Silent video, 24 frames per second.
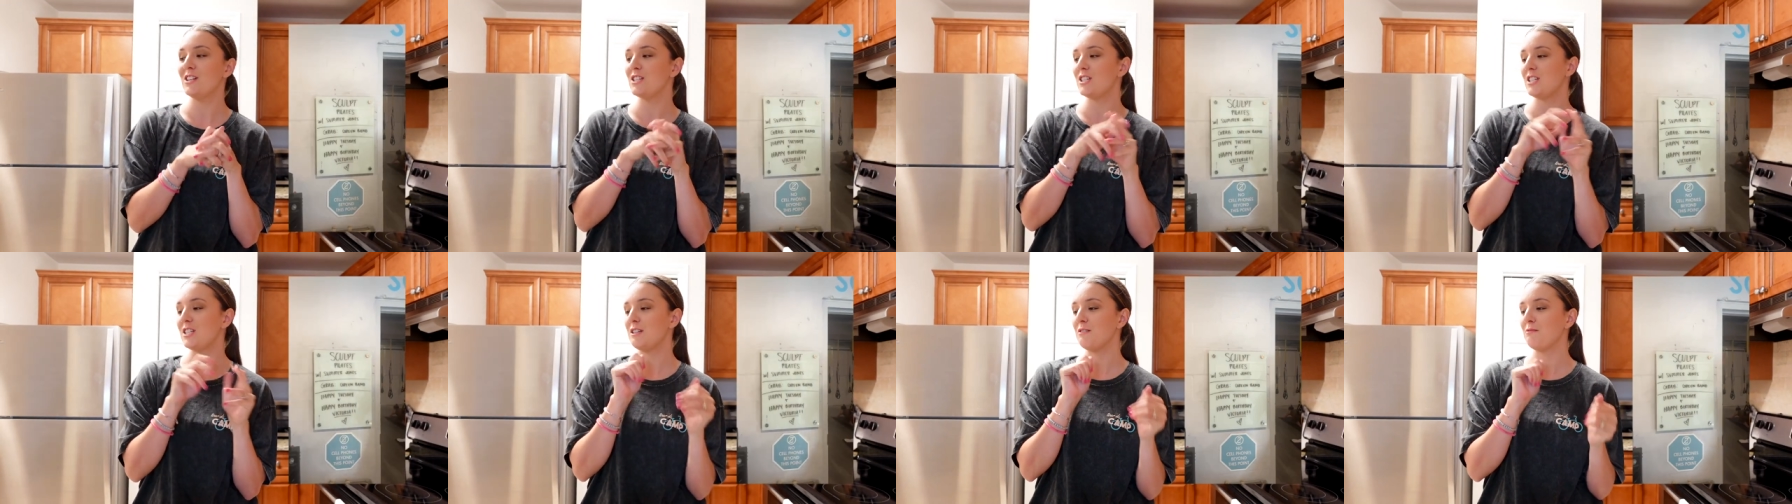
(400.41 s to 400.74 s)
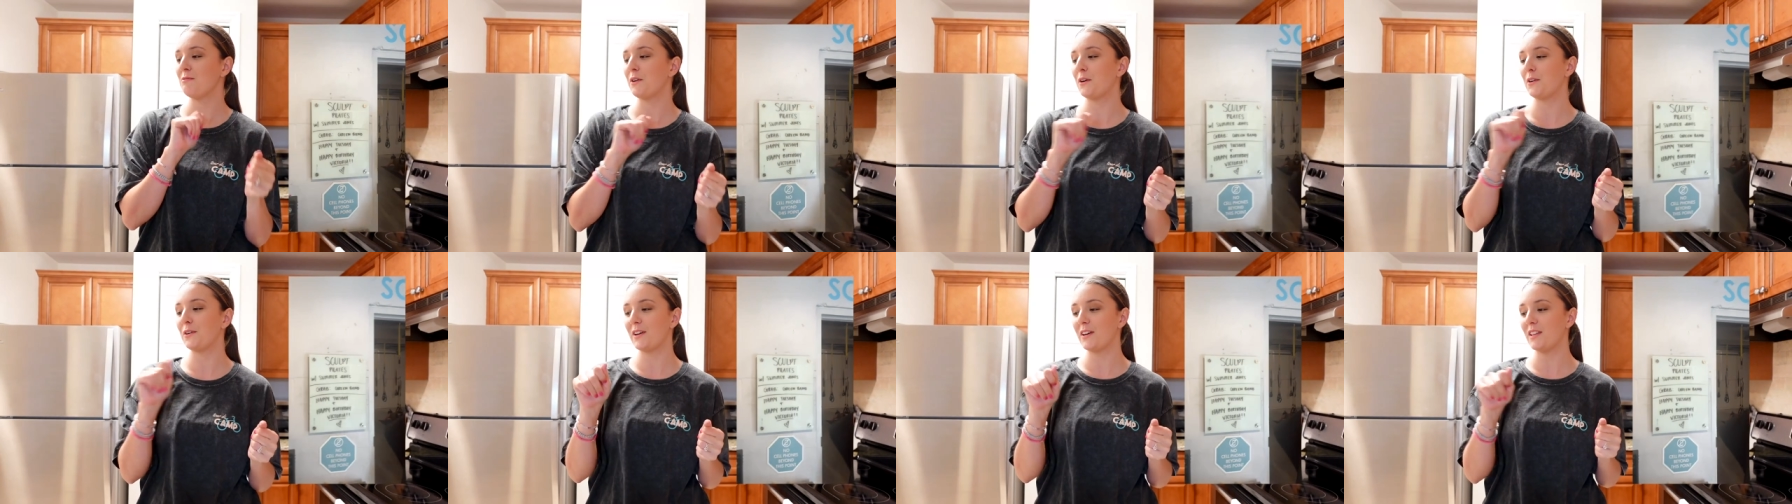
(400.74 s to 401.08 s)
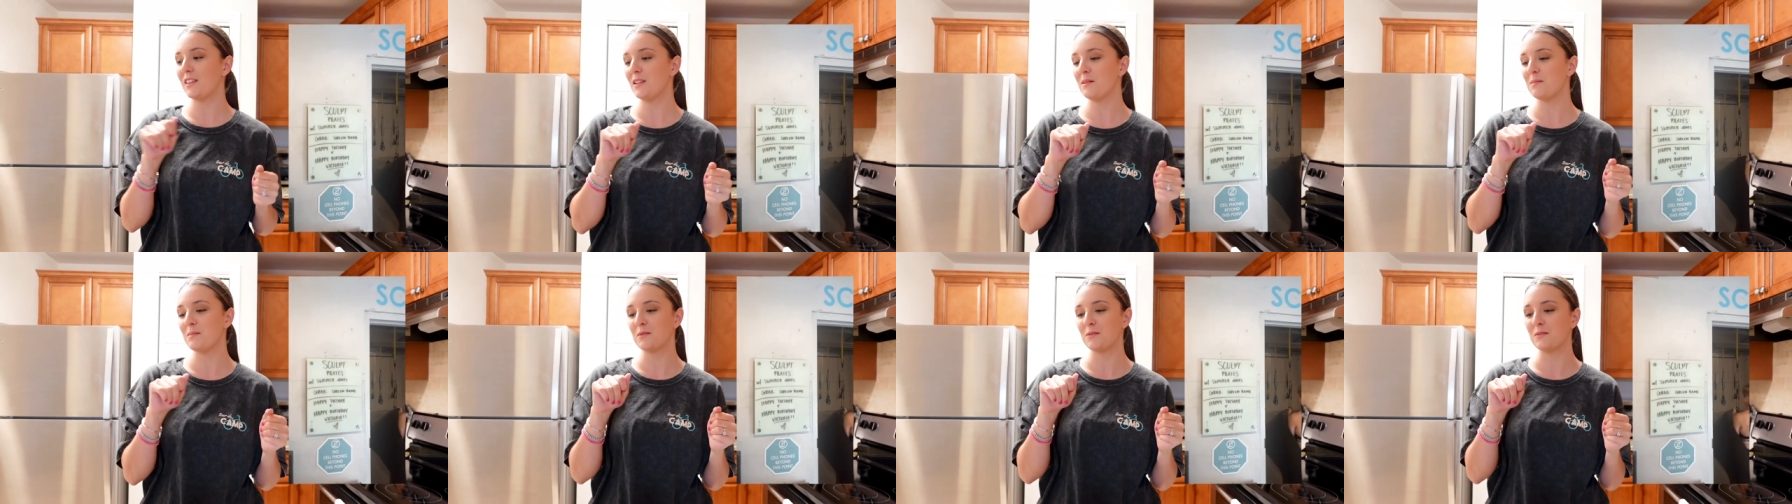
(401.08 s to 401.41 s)
She wrote on
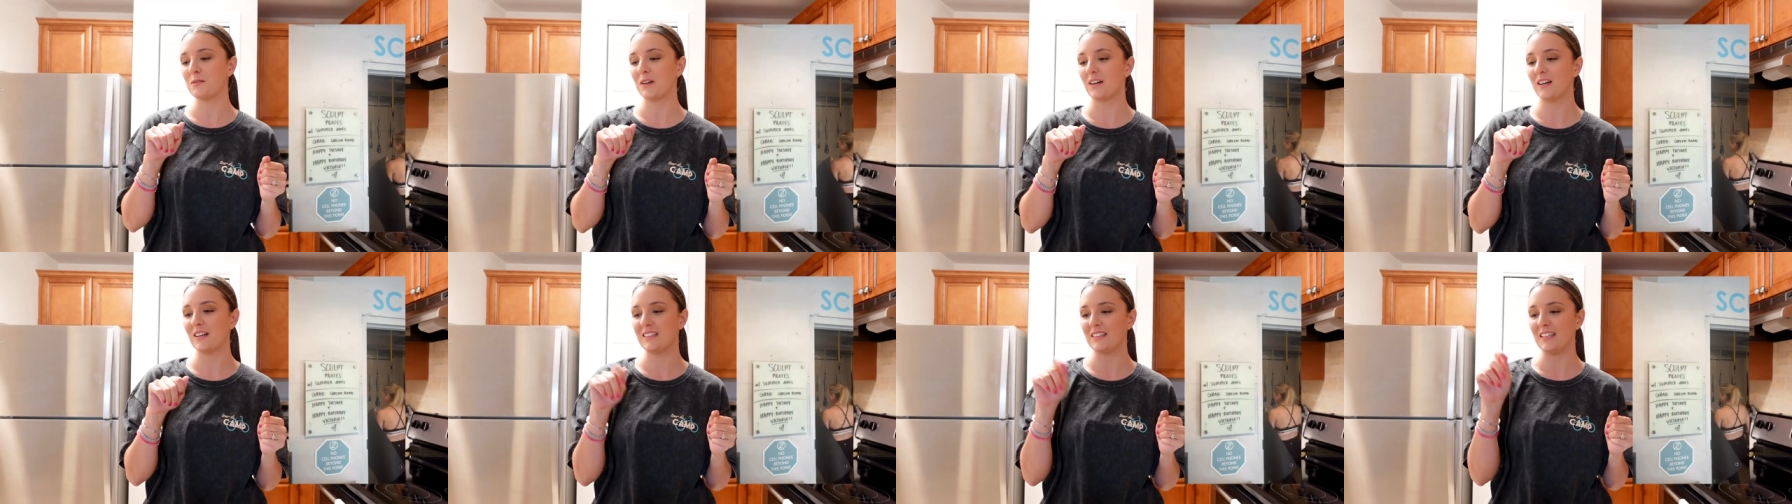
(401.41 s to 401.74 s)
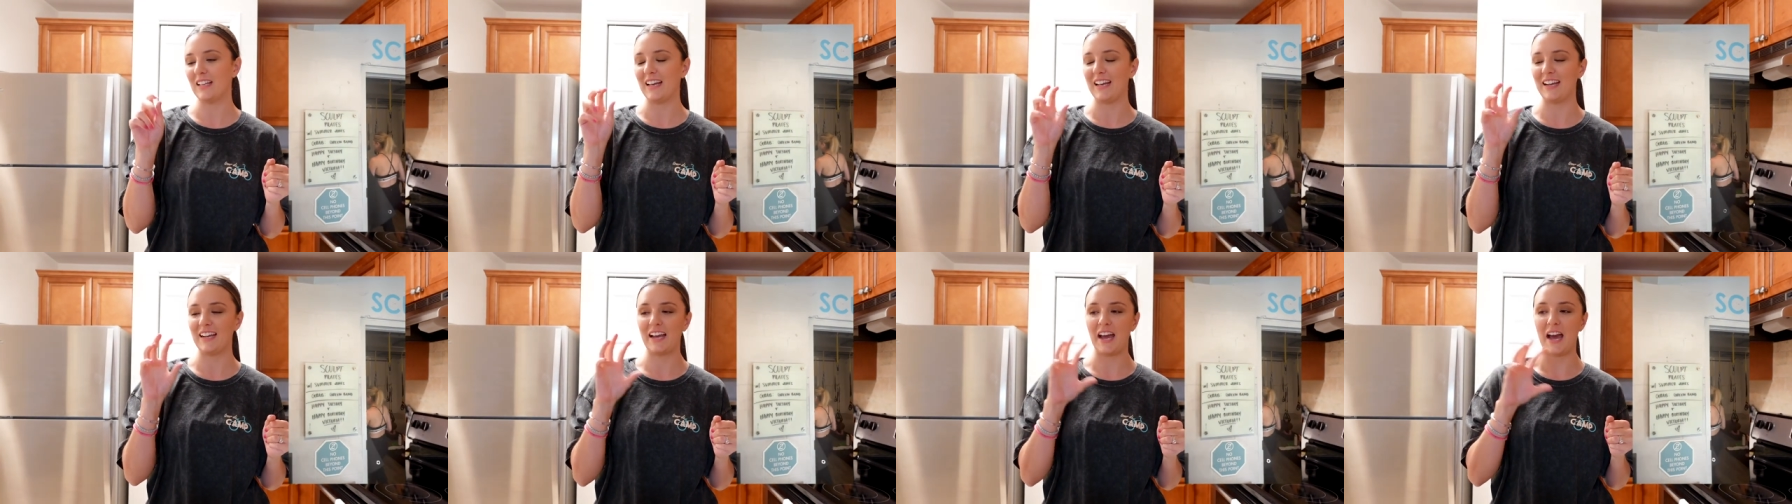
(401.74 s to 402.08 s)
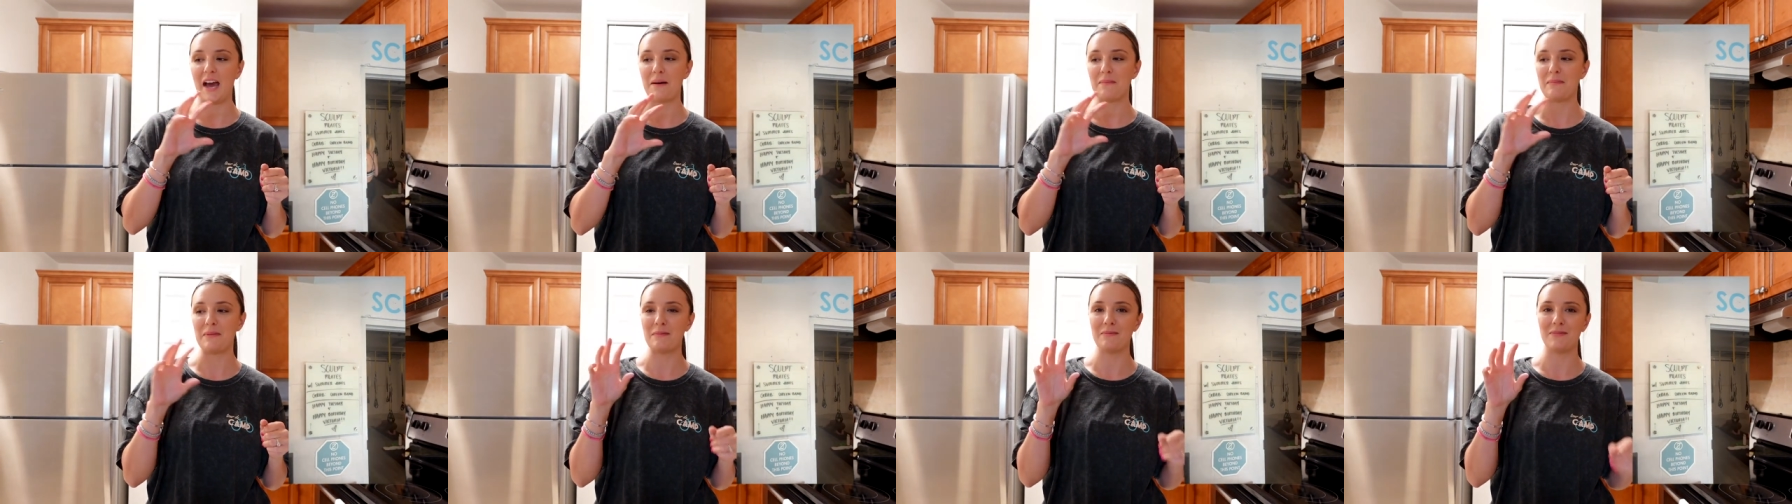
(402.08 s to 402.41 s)
the board like happy